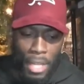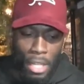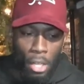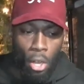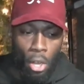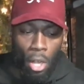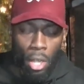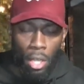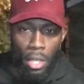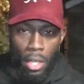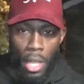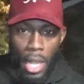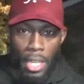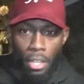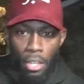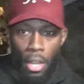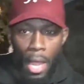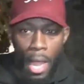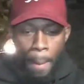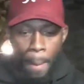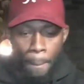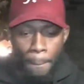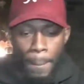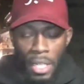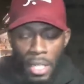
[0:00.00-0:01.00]
you got and
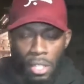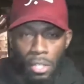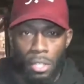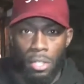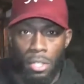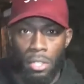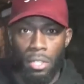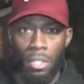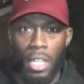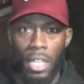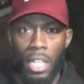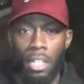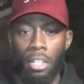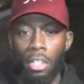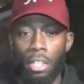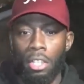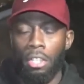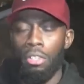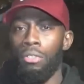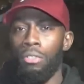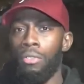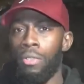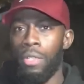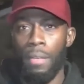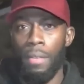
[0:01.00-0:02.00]
you're ambitious, then you're
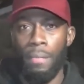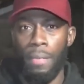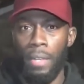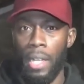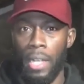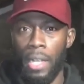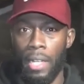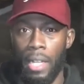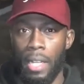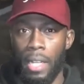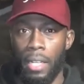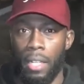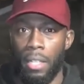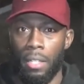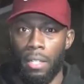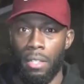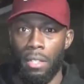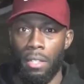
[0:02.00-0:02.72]
gonna do something like that, innit?